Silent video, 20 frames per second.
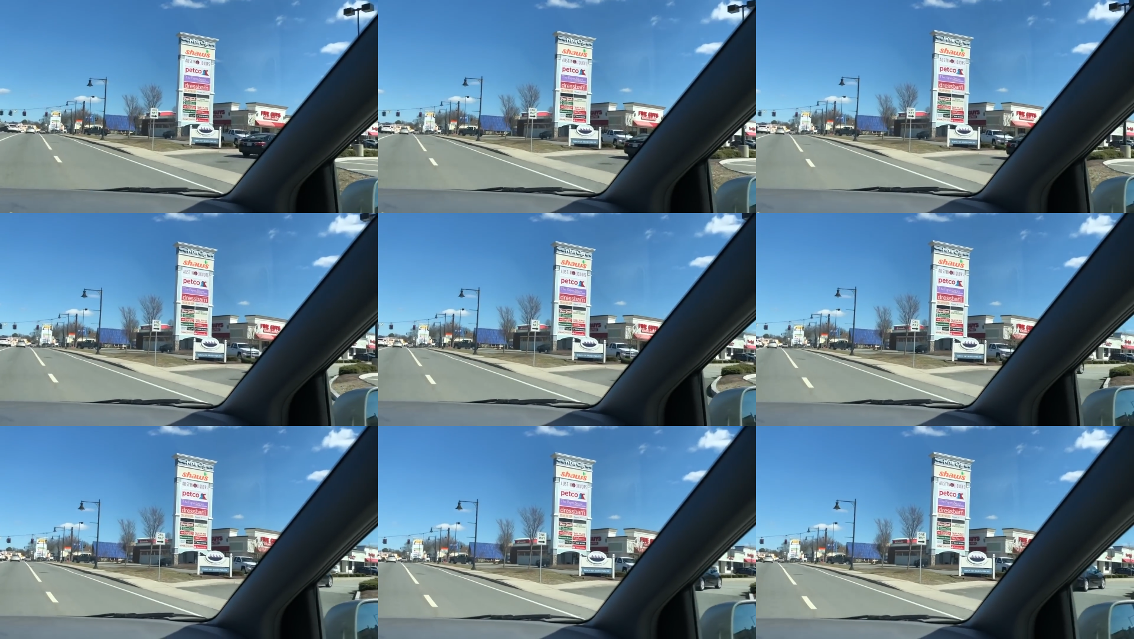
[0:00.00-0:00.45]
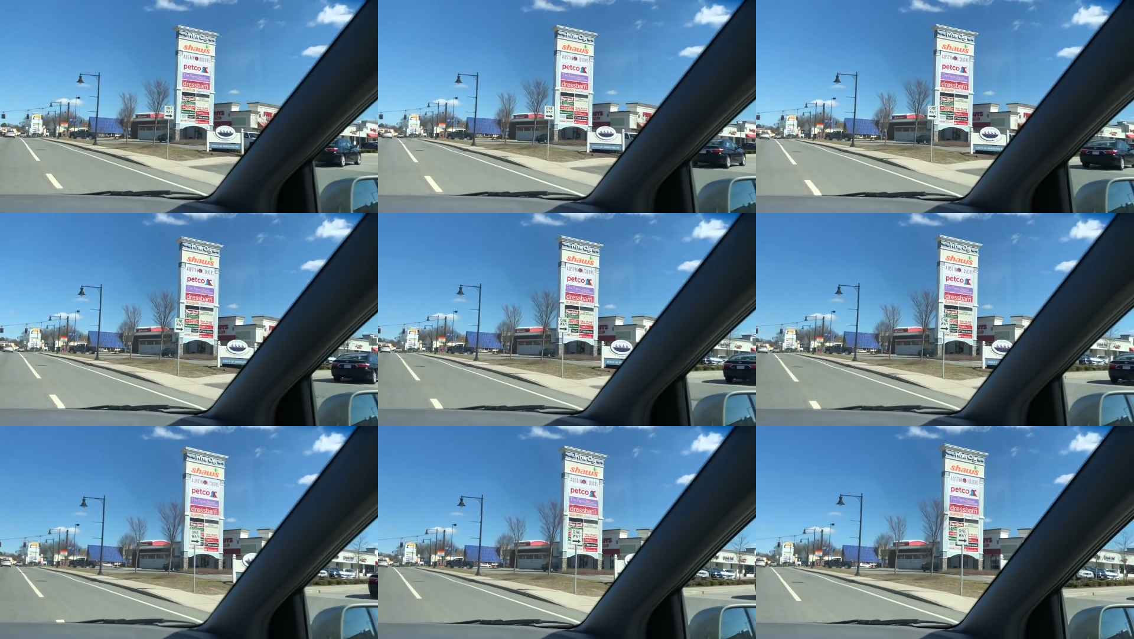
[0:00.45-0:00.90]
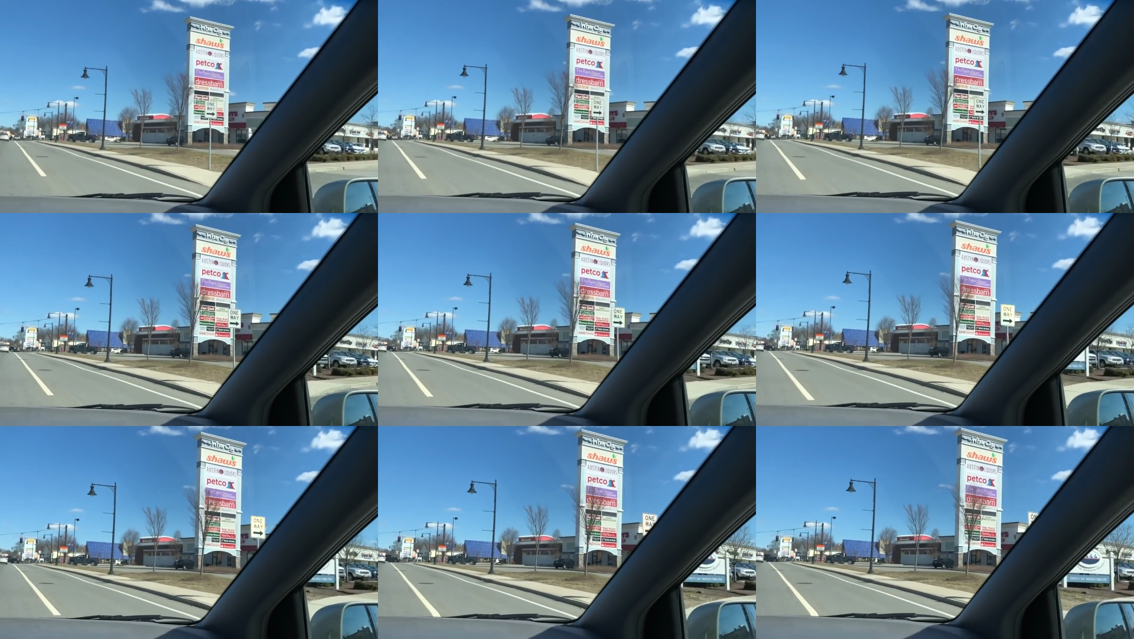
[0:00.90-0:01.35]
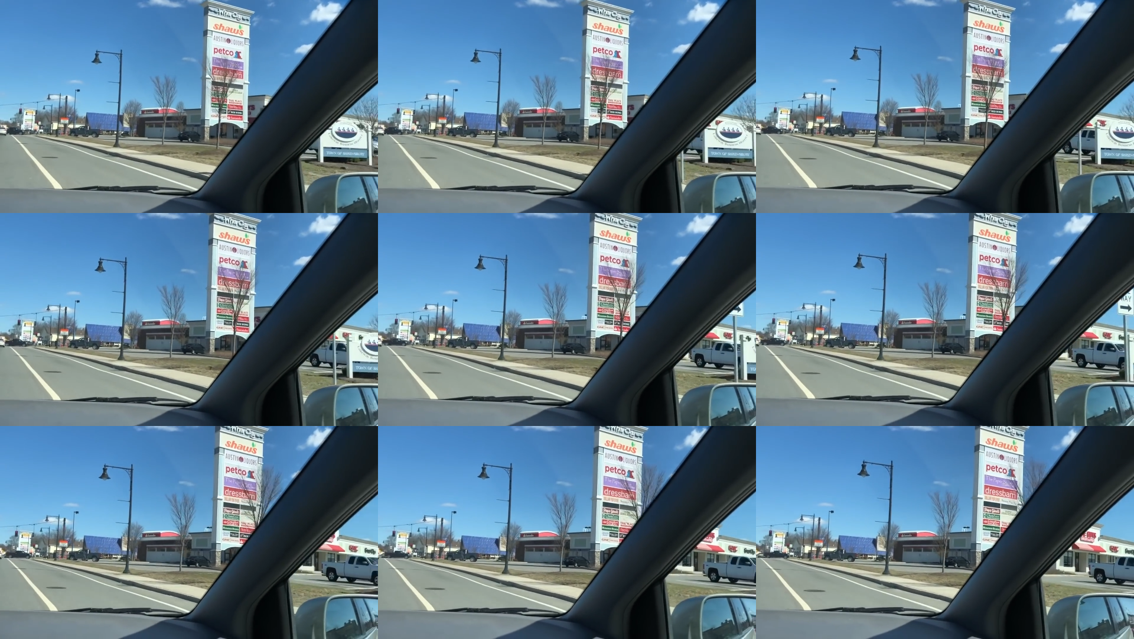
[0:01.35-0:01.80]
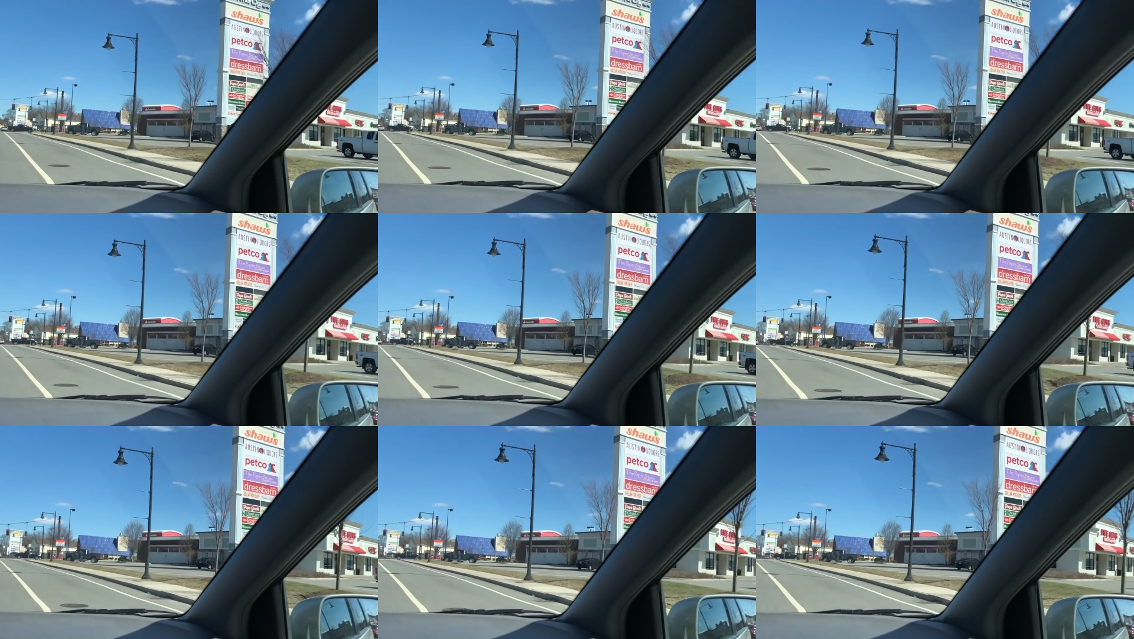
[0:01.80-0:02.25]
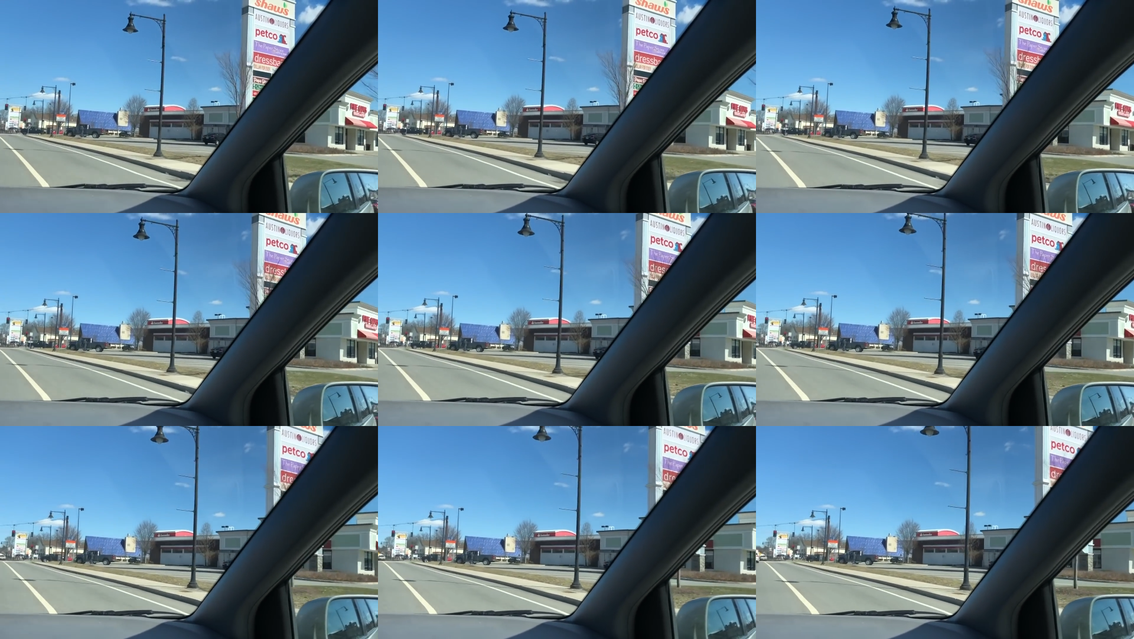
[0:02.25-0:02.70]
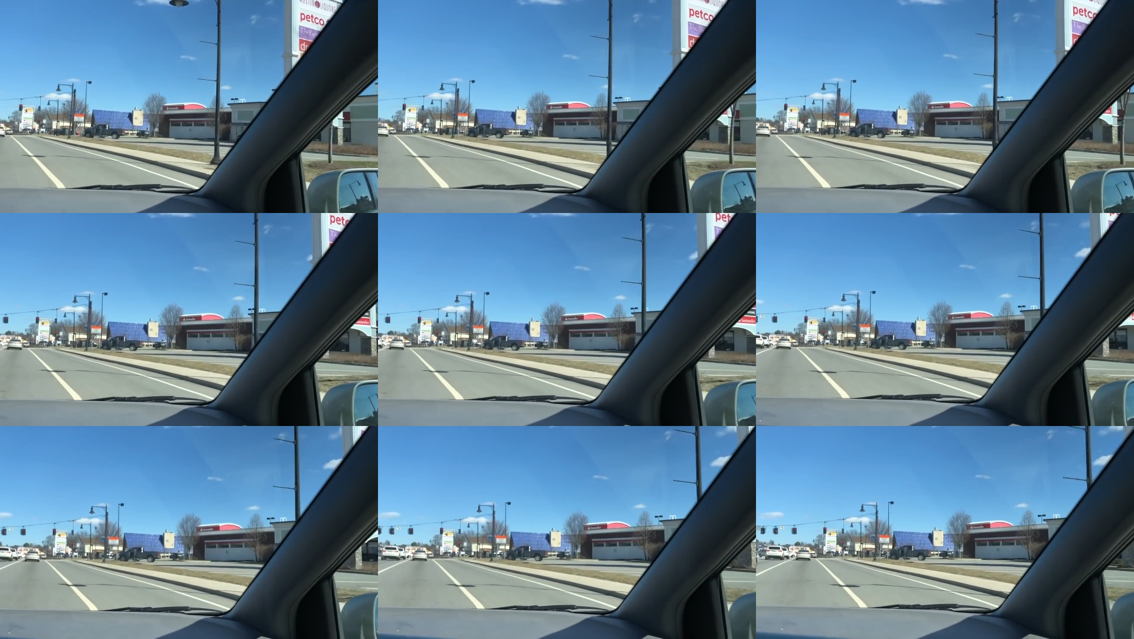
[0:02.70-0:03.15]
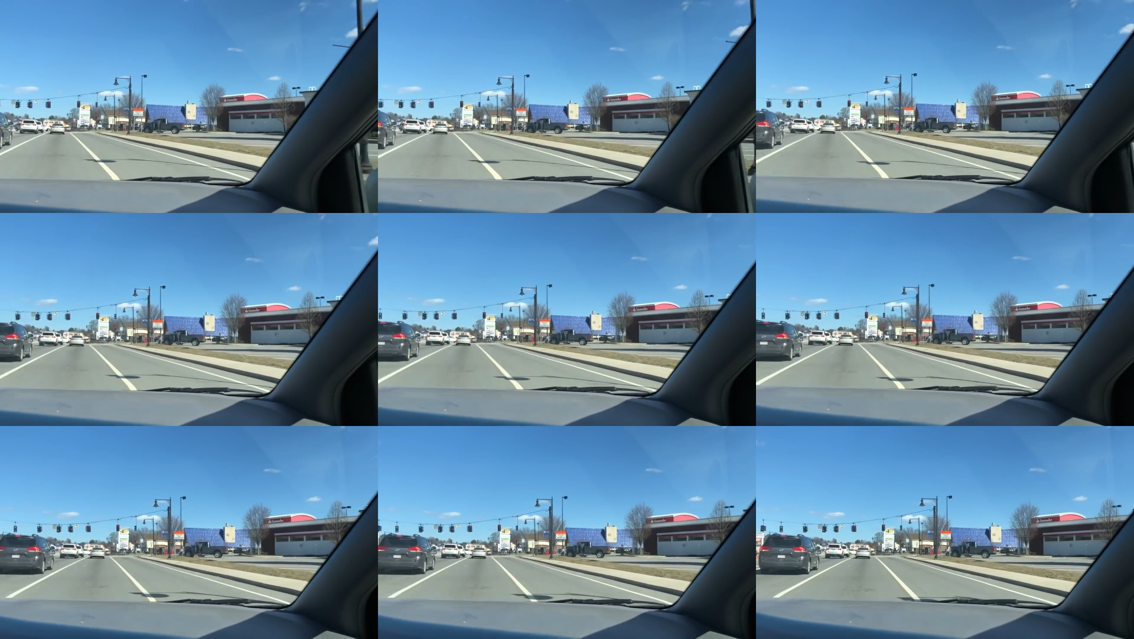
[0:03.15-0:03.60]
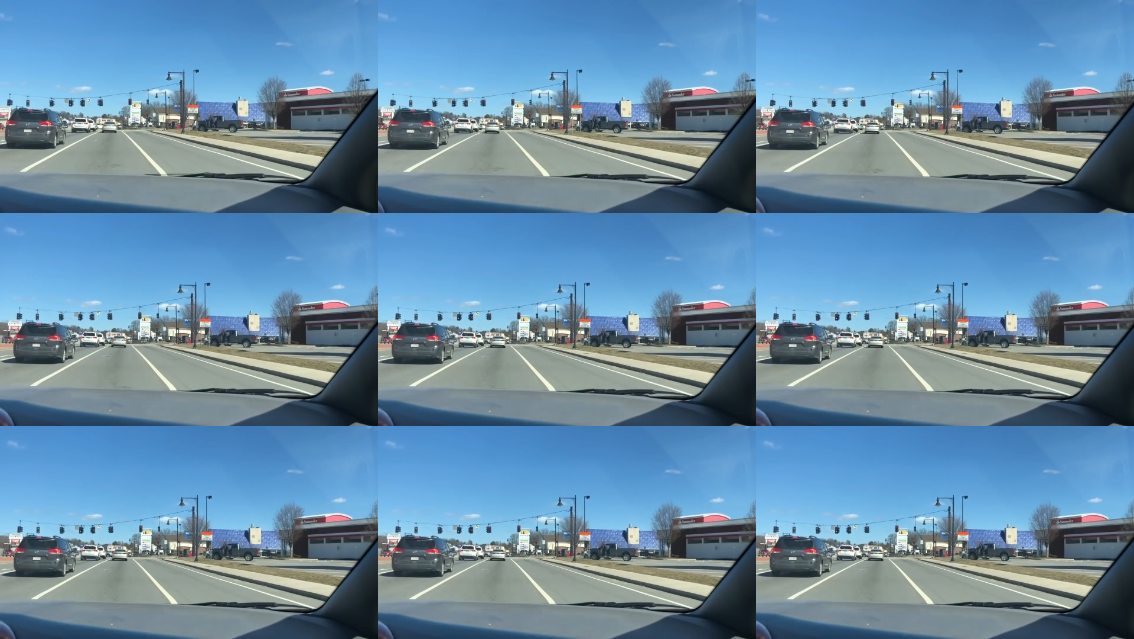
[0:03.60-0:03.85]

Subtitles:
(no speaker visible)